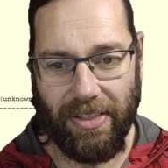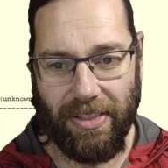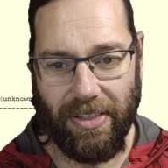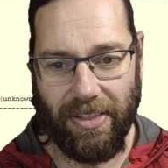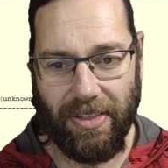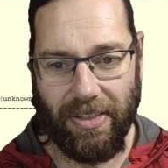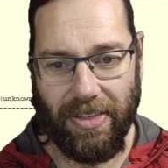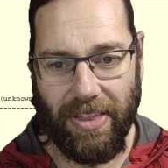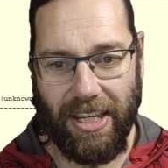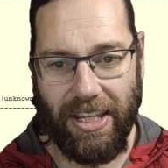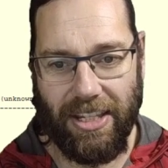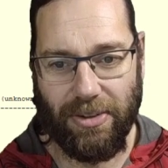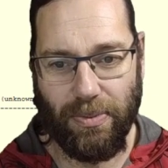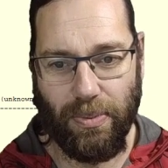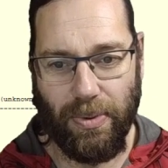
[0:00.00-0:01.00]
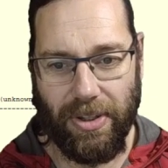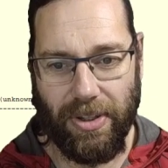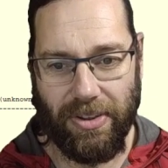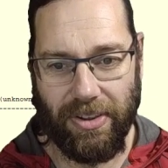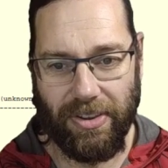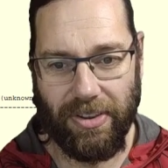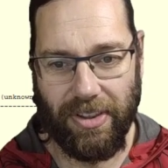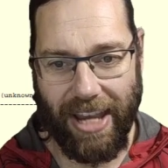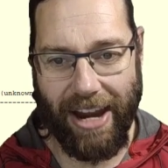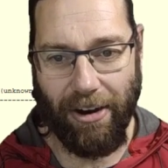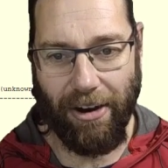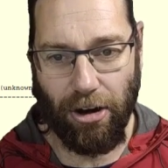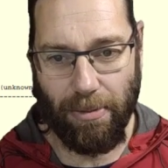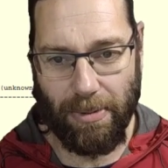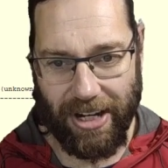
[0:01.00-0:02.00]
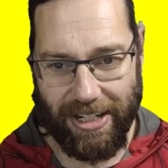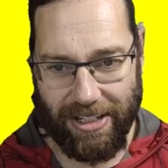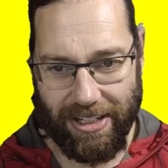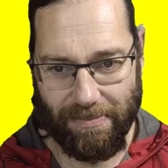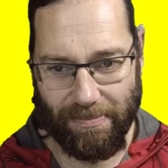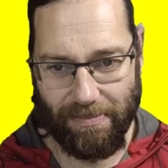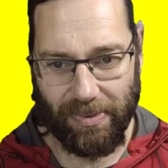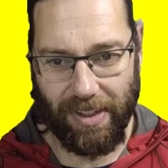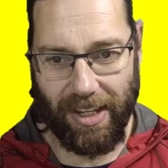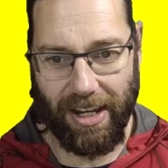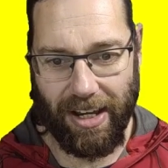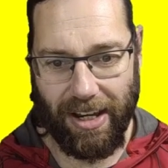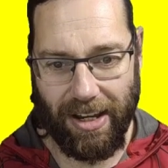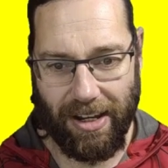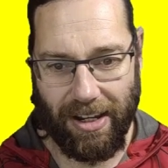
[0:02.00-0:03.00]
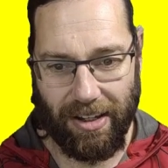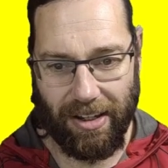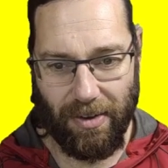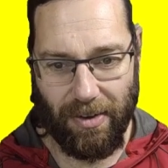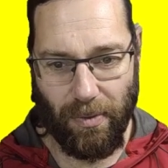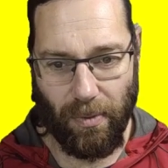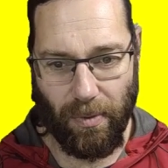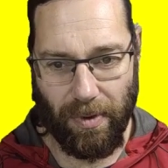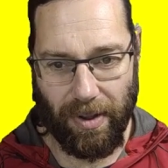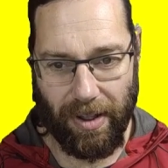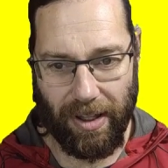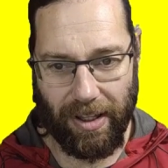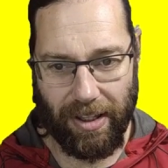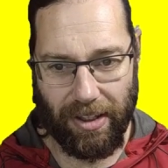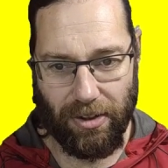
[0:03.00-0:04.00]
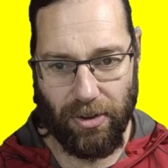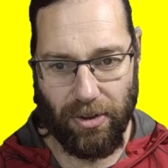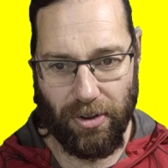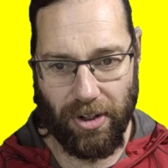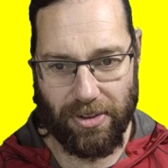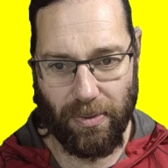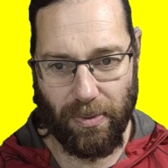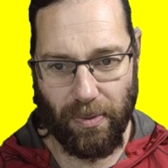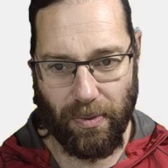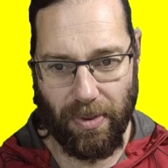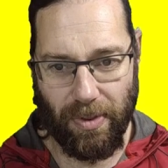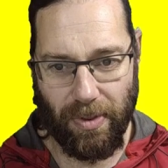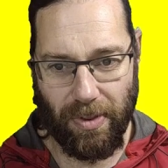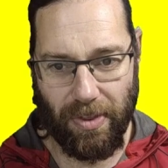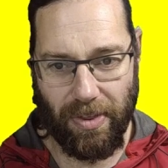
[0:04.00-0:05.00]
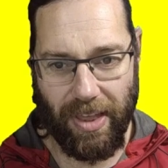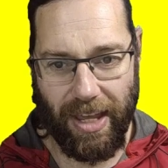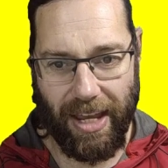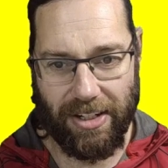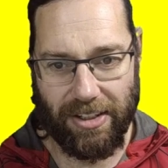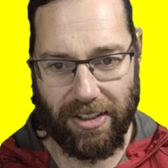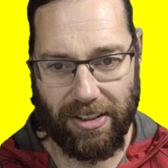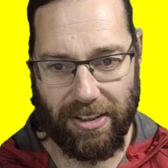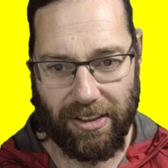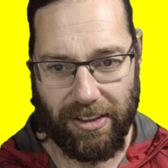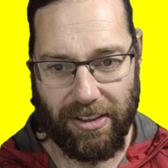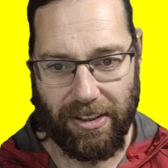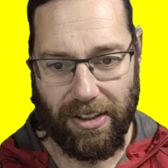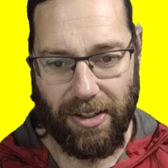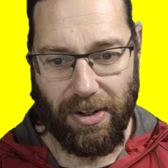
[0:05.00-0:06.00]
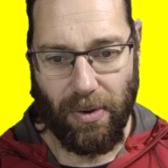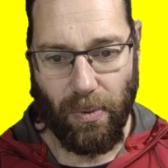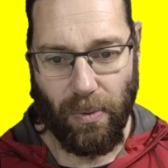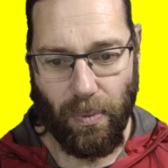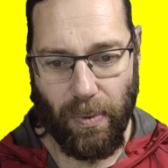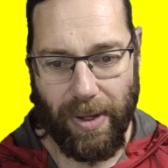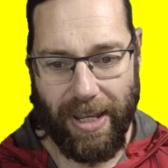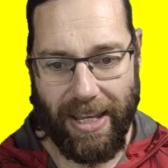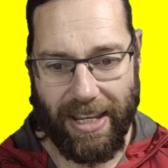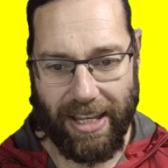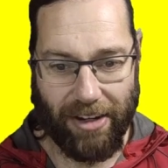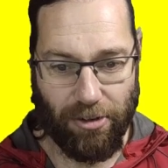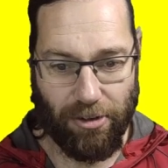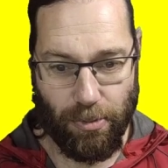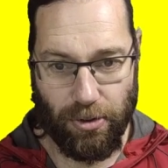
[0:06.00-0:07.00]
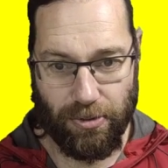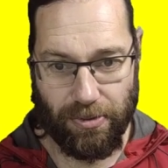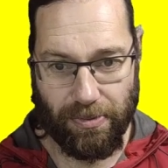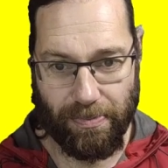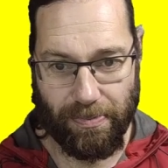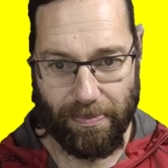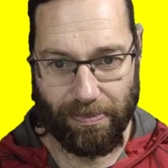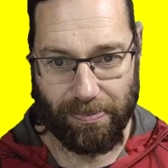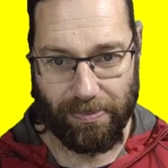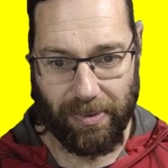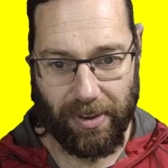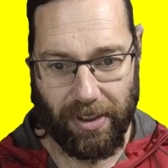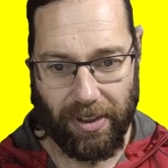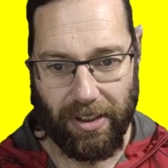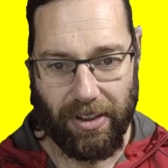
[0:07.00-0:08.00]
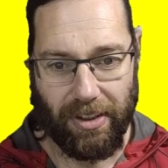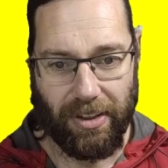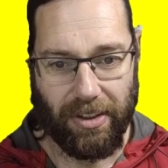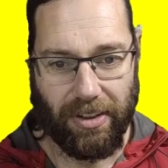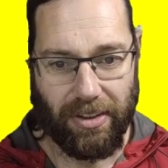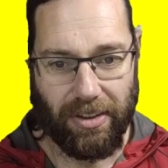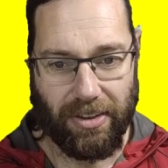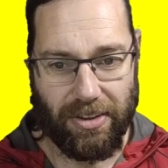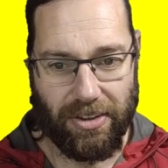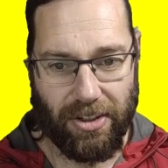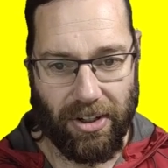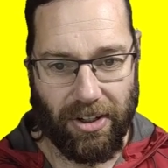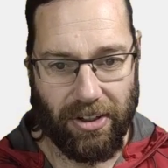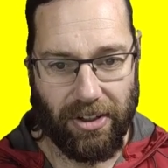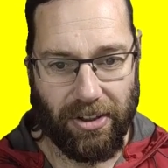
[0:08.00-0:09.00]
these with this arrow beside it are units that we can remove. So